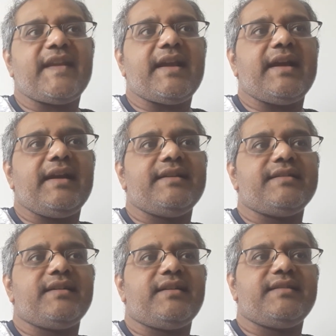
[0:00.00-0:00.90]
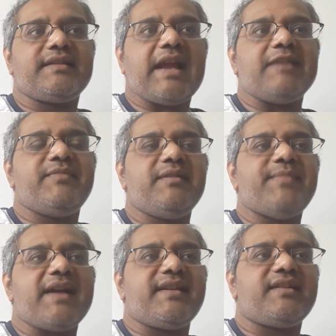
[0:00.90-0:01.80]
and it can be a
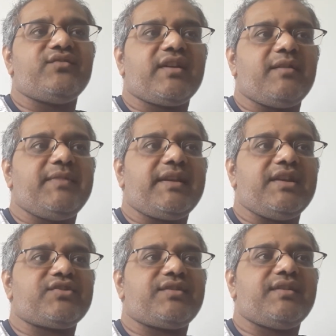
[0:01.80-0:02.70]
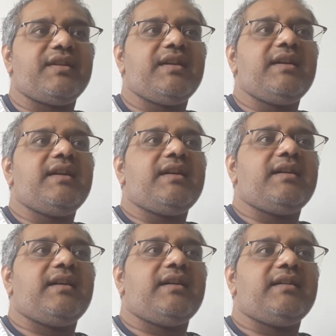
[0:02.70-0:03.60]
barrier to the communication.
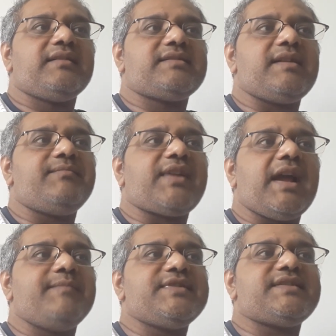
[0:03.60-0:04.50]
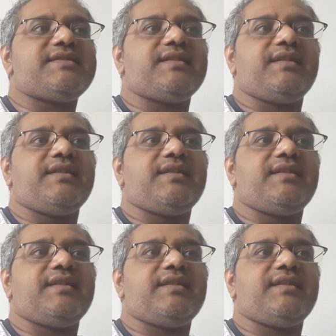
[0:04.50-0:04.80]
Sometimes